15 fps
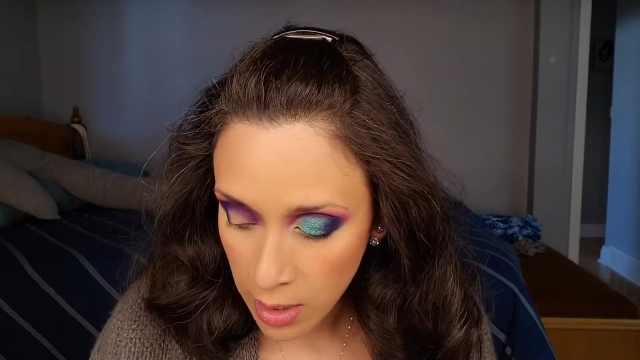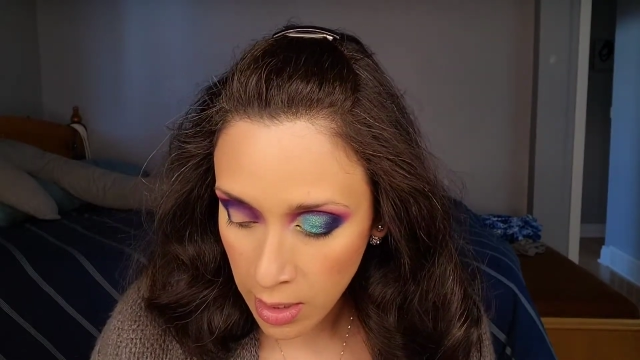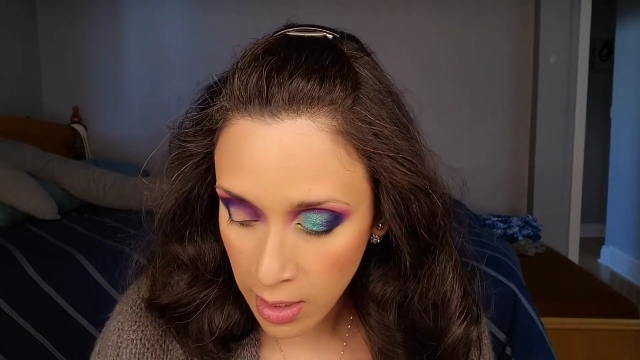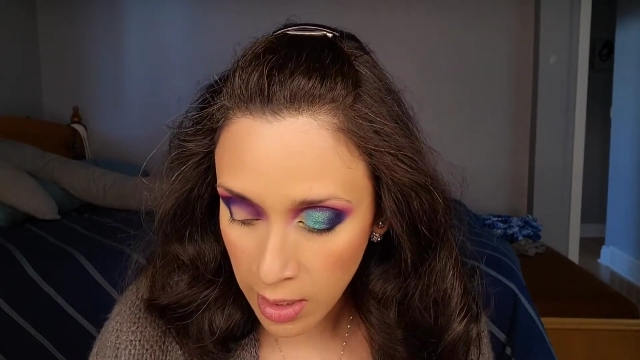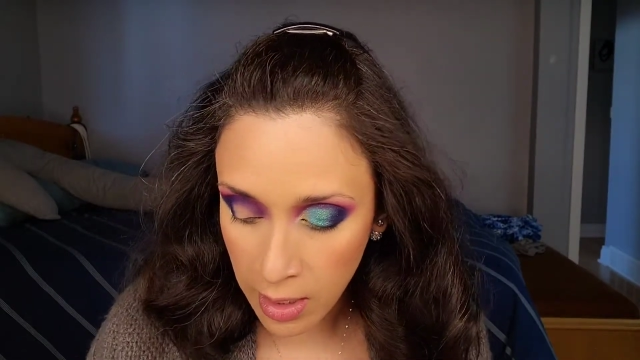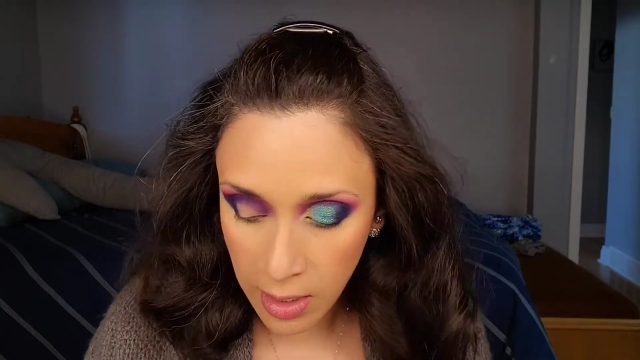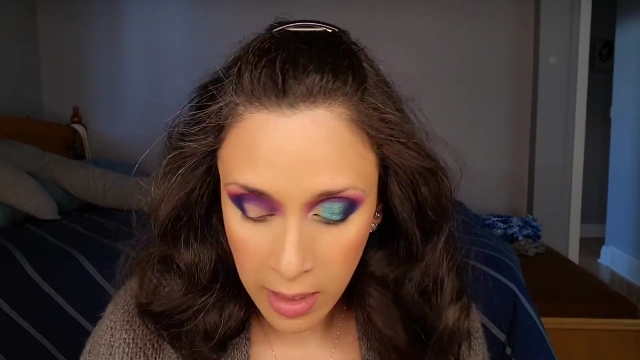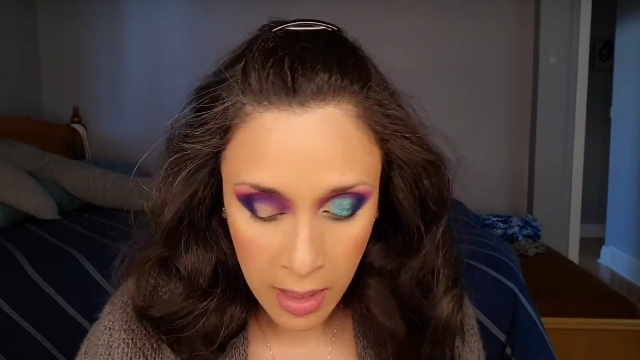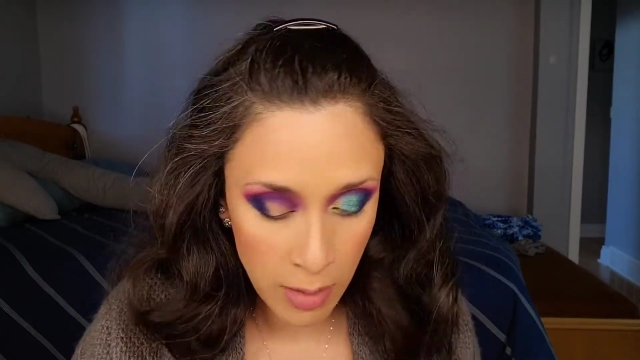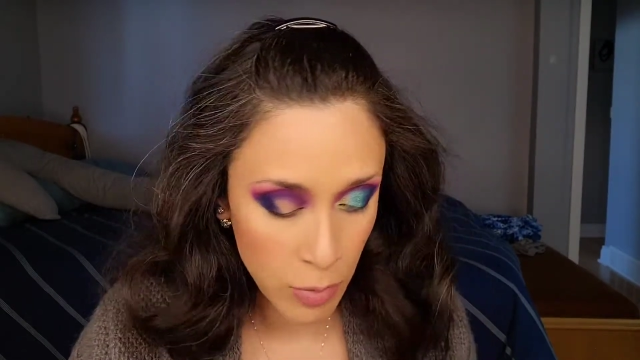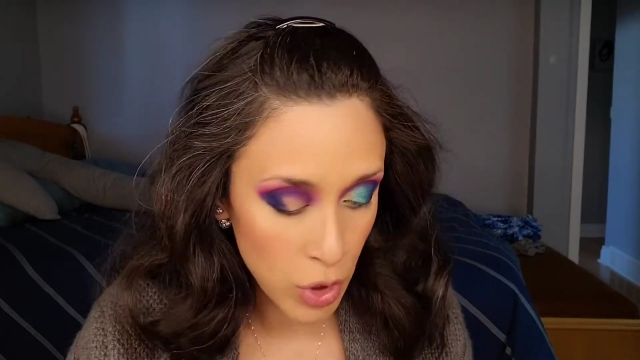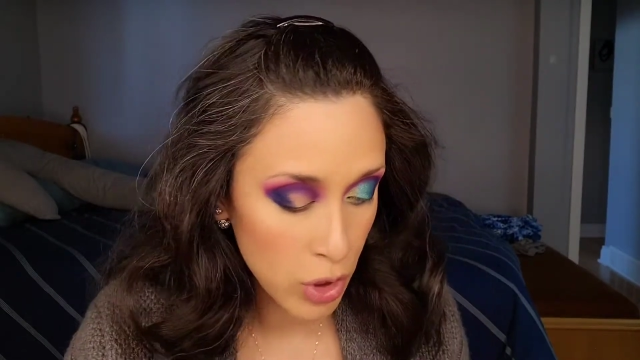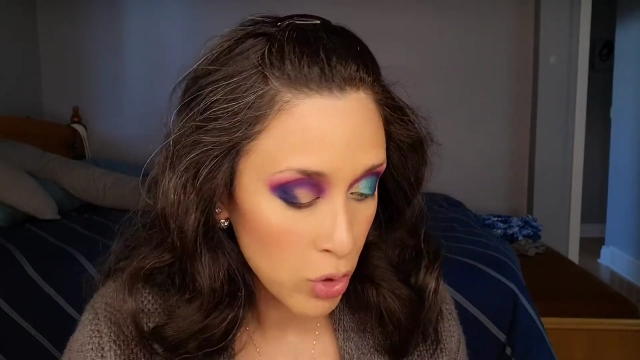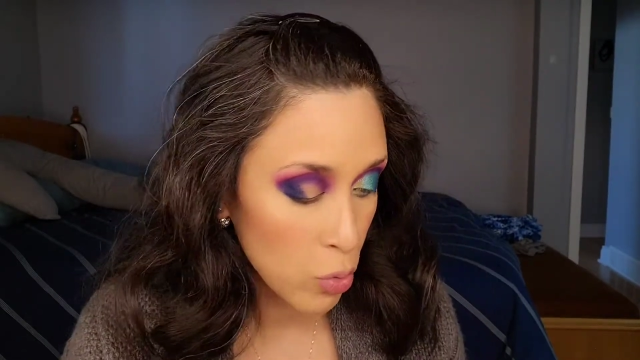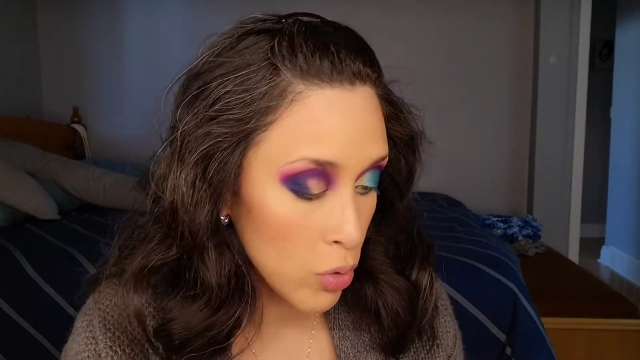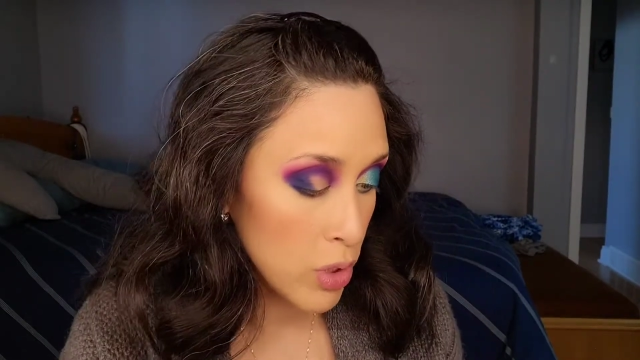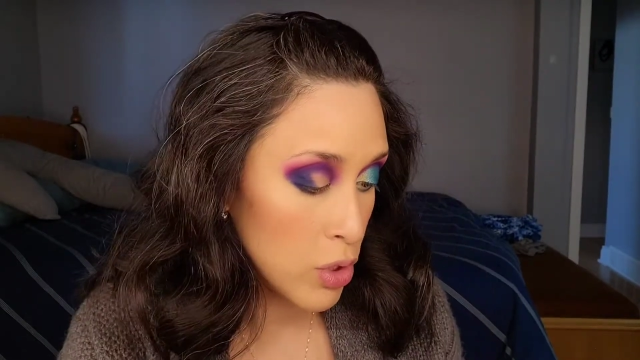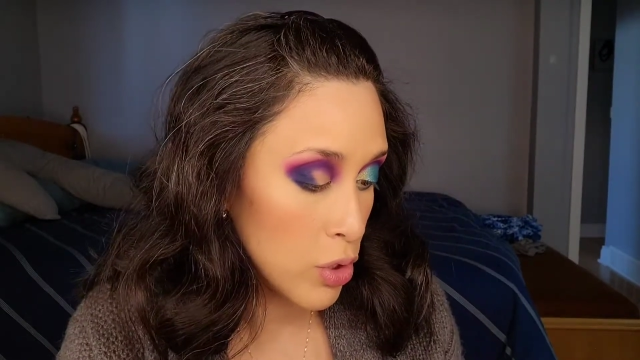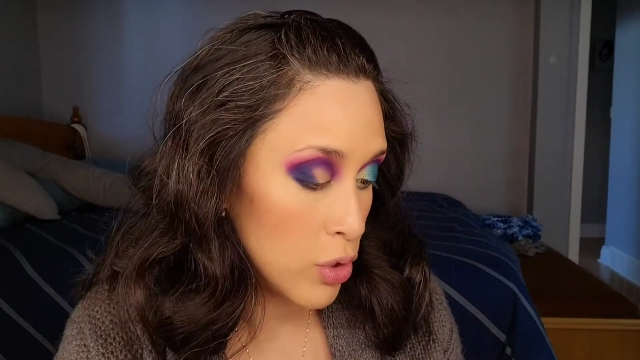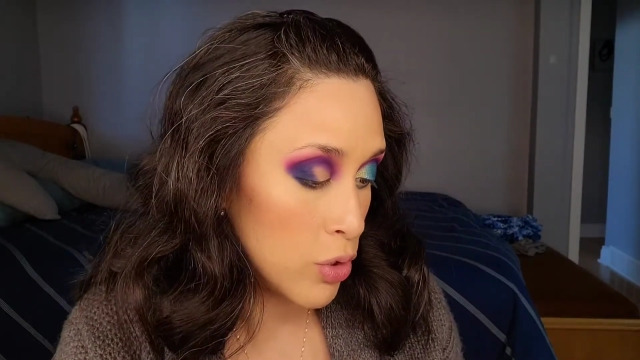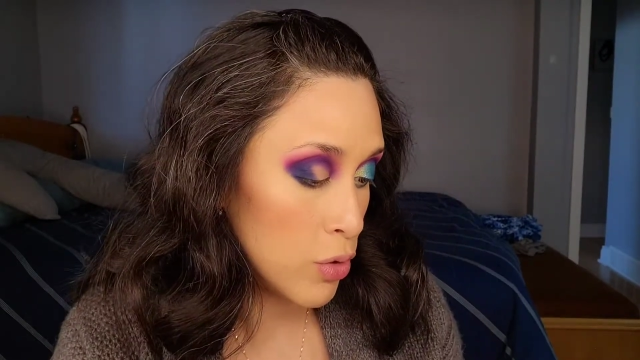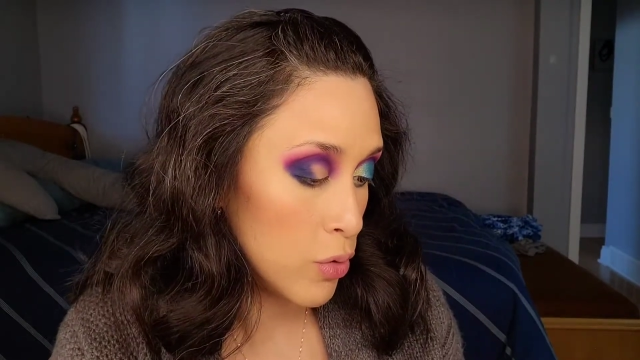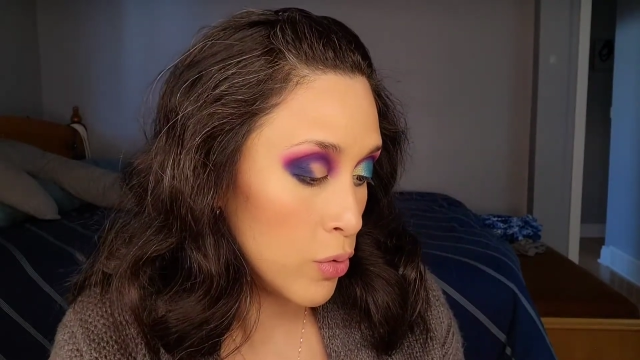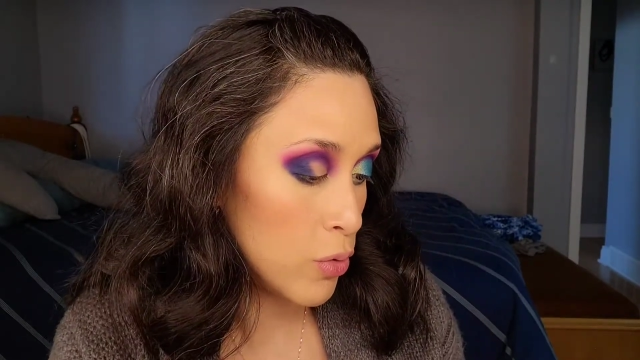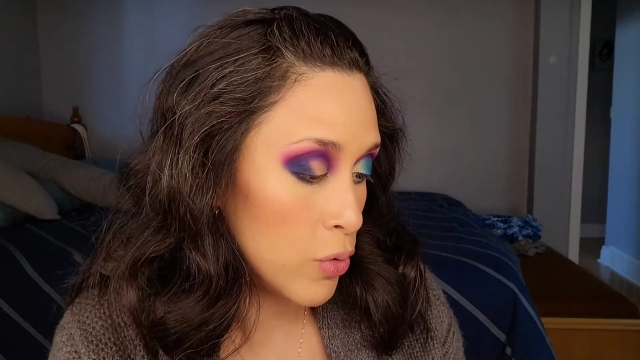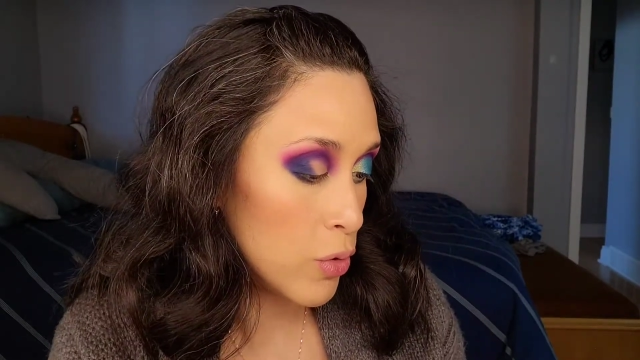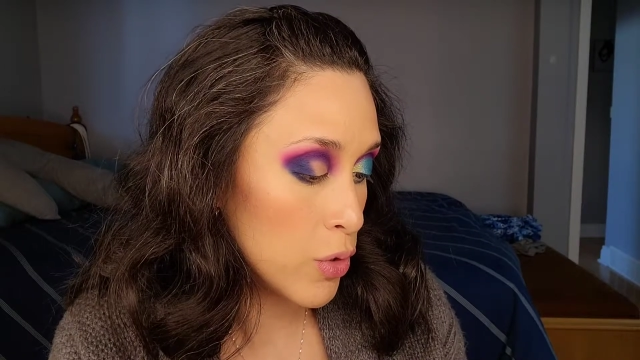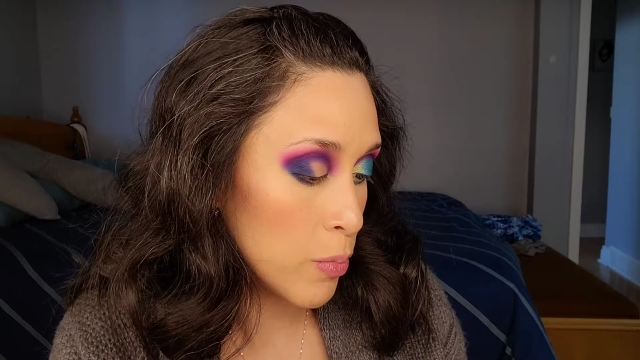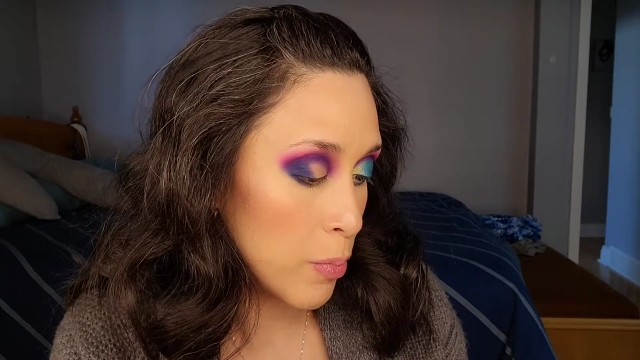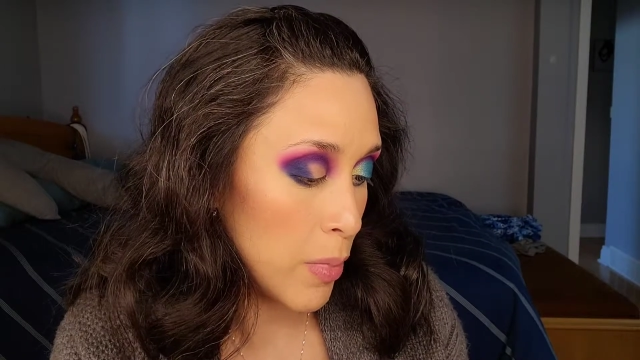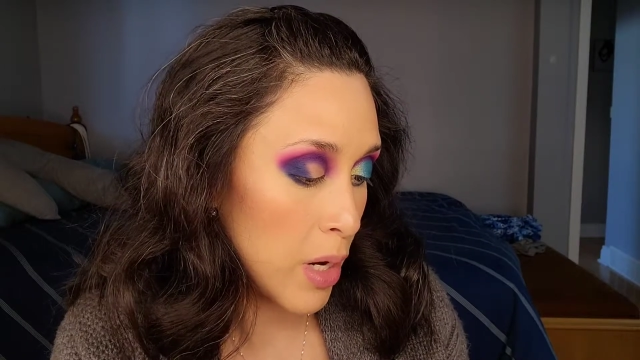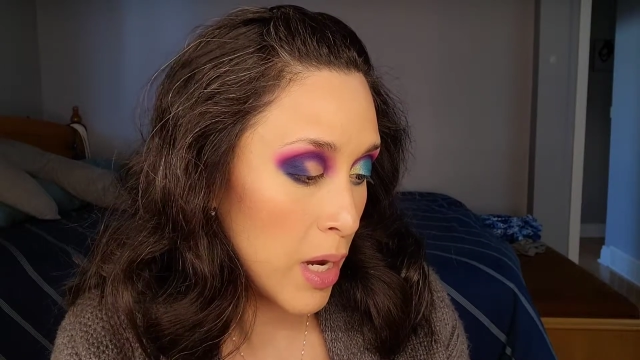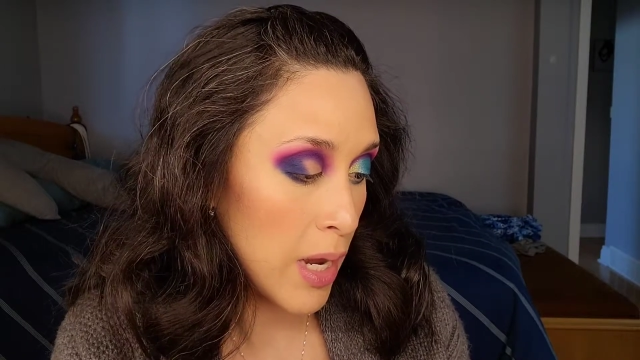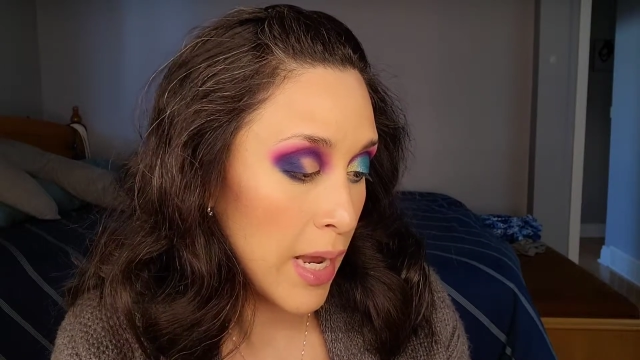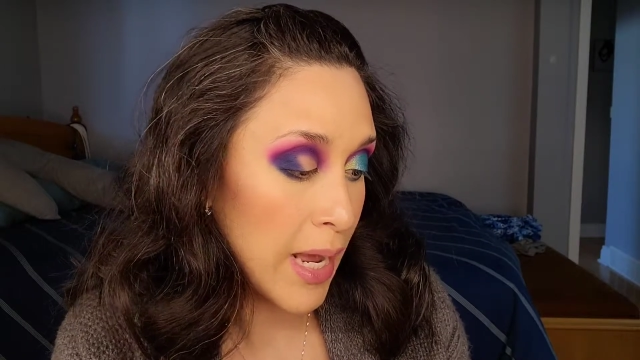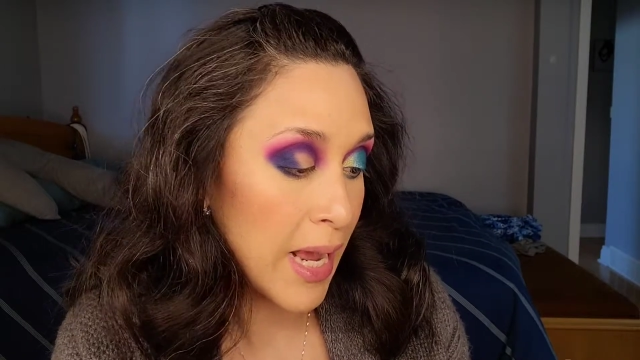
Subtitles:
and I'm just going to use my